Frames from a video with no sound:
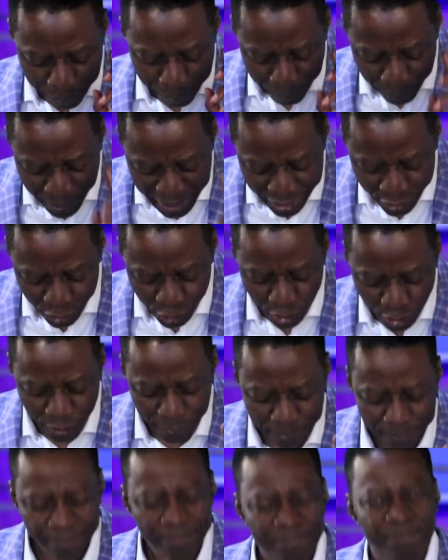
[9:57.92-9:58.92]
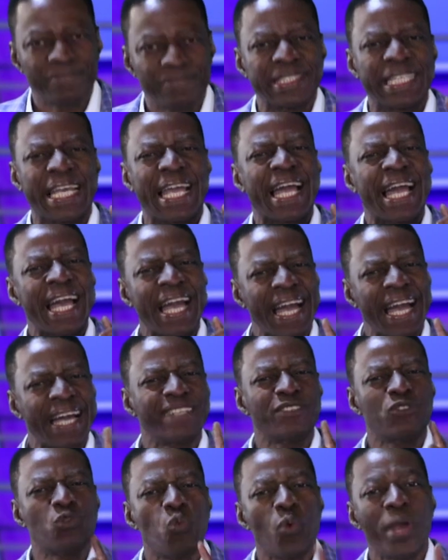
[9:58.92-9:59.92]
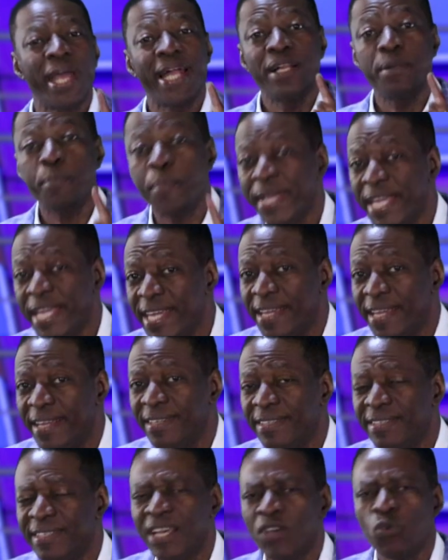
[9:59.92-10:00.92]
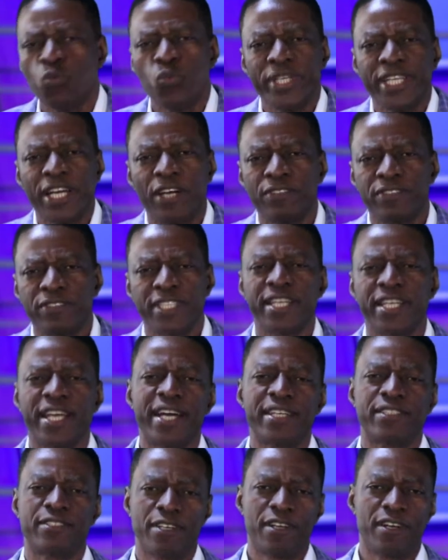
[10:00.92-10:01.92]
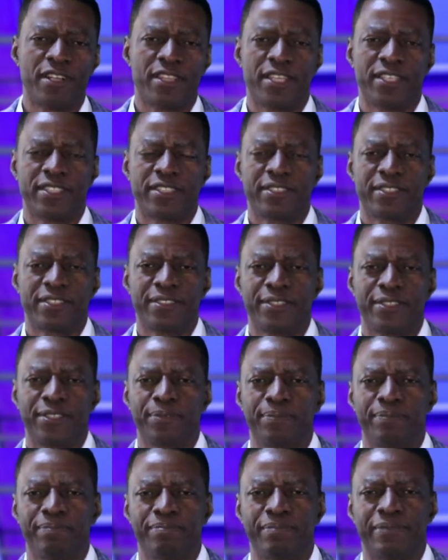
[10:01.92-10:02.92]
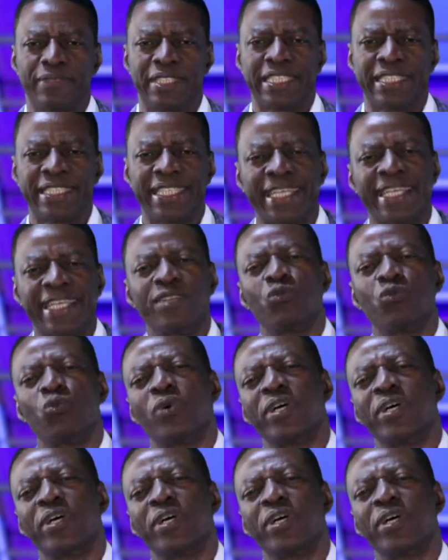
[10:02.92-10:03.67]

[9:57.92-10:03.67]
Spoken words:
pleasure, and well-being without regard to others. Seeking